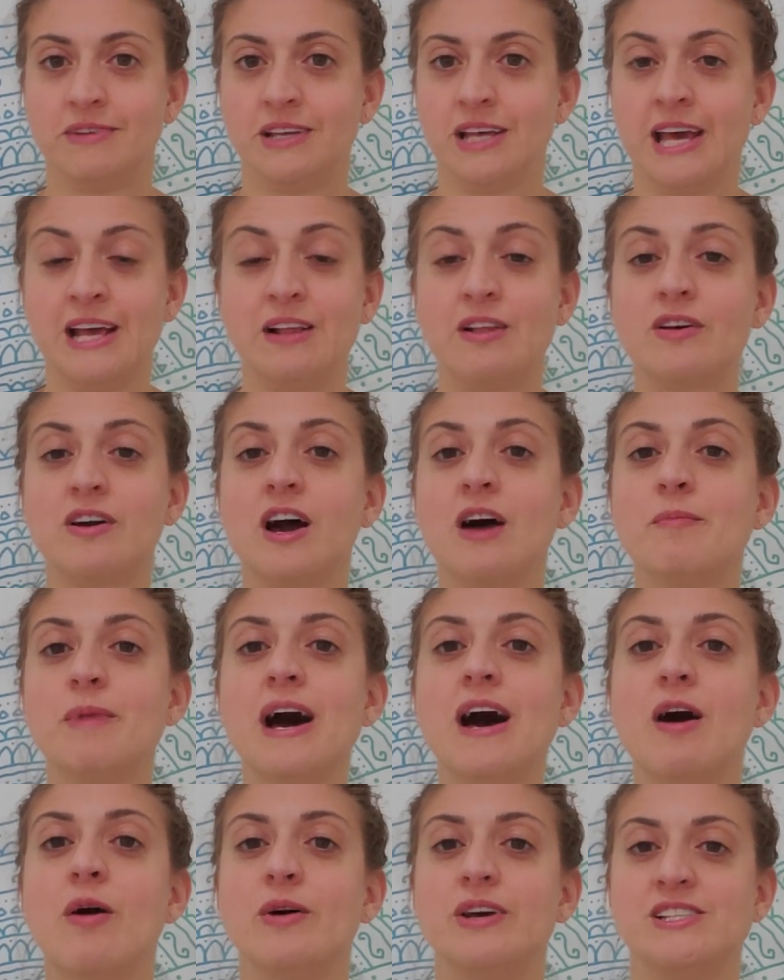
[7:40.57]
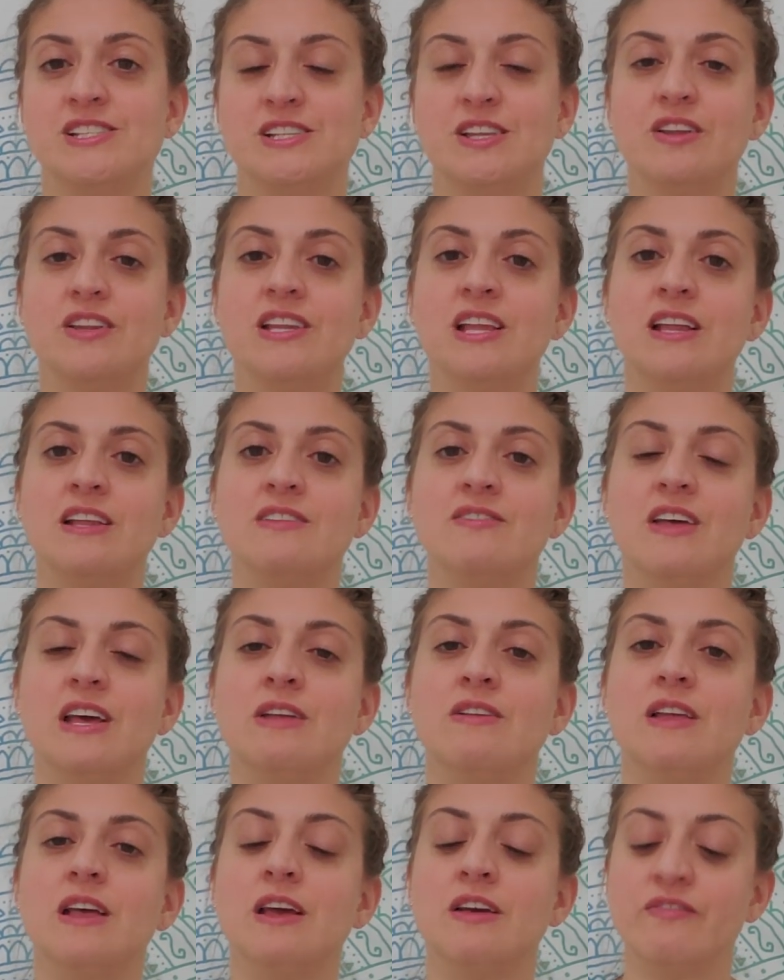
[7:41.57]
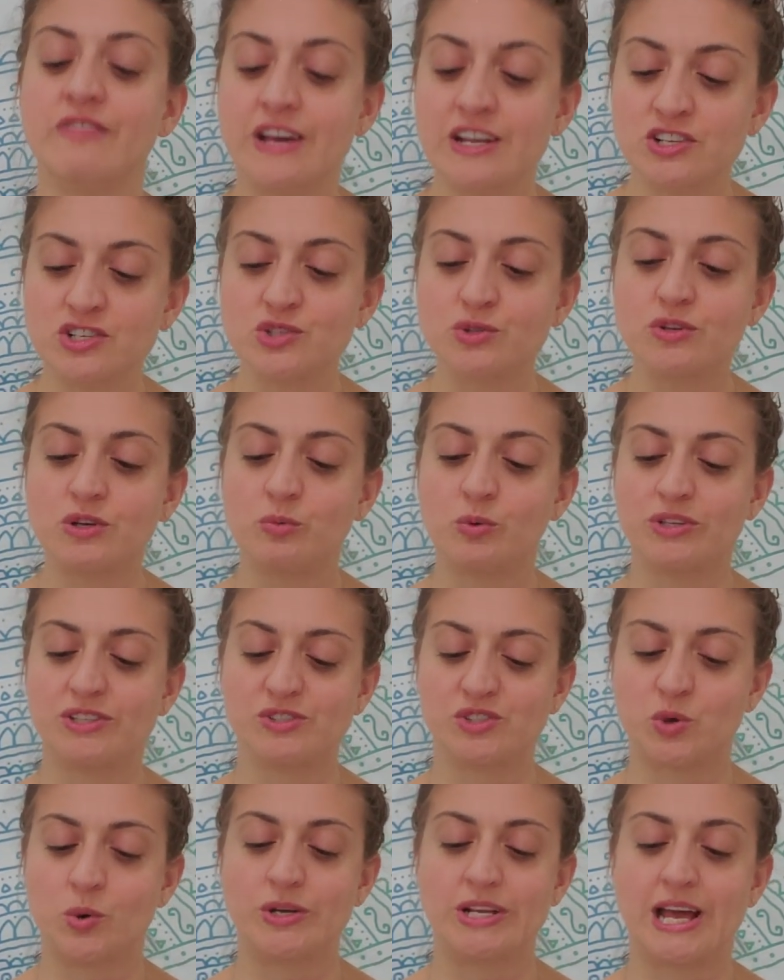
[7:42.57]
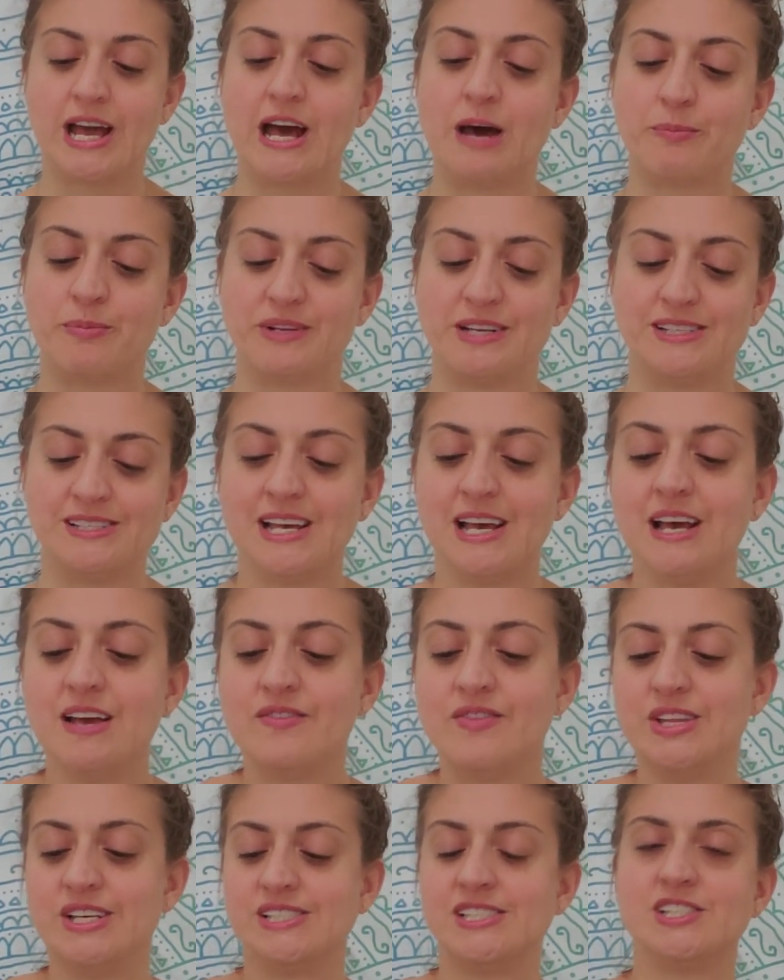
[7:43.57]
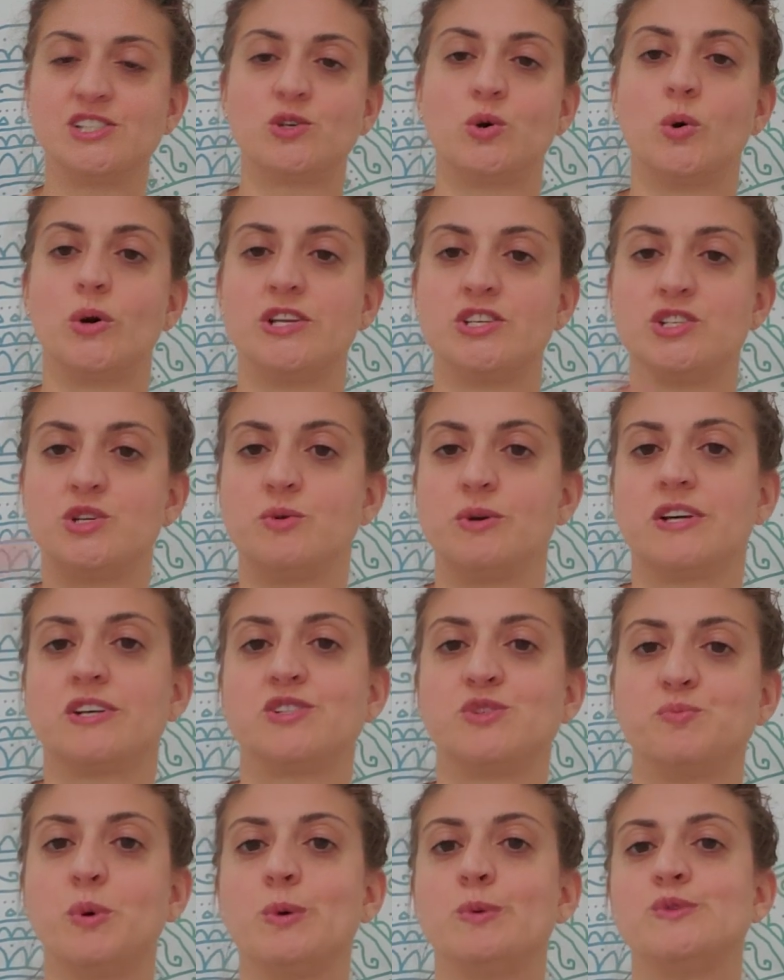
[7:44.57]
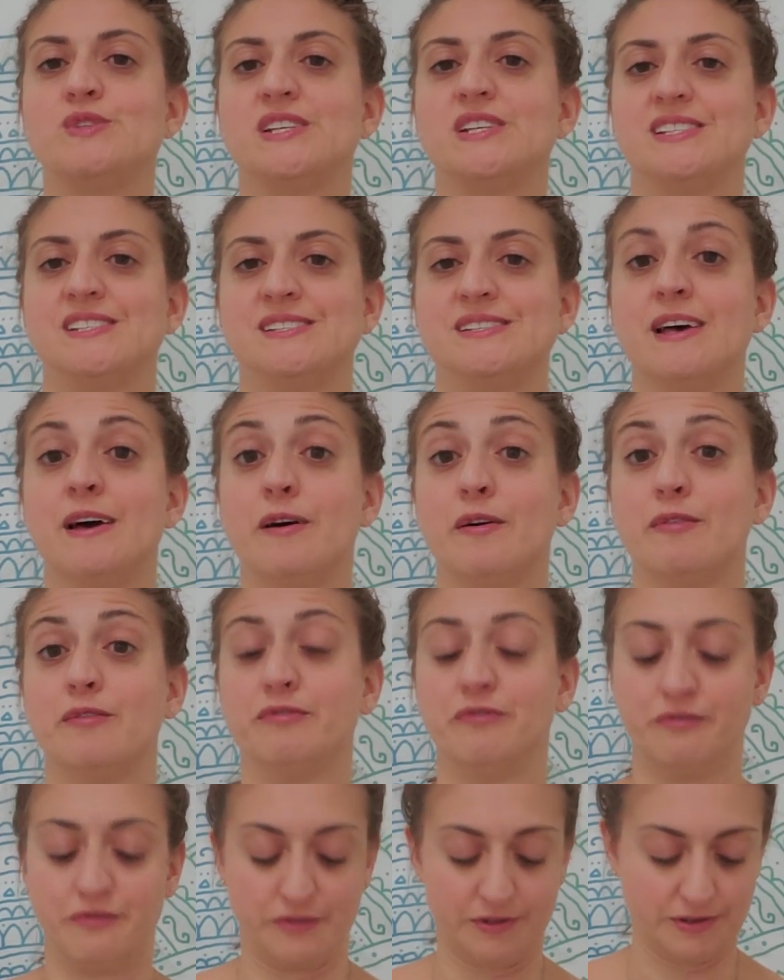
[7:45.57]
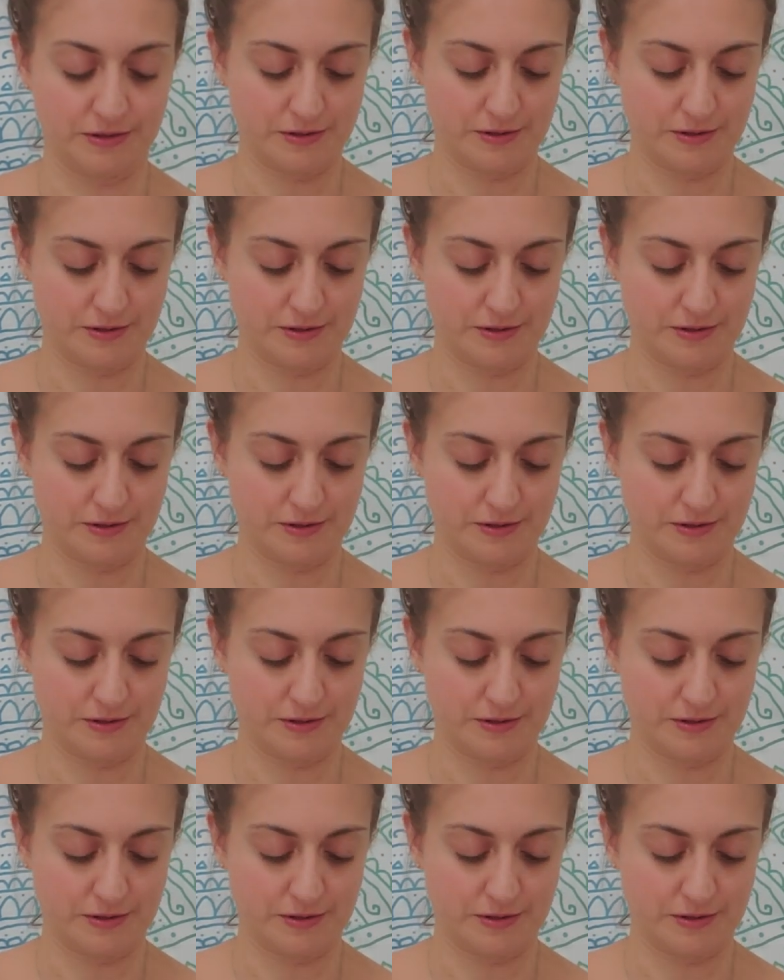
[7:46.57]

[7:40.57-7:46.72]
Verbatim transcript: It'll come out. It's the, and, and eventually what's going to happen is this is going to expose itself.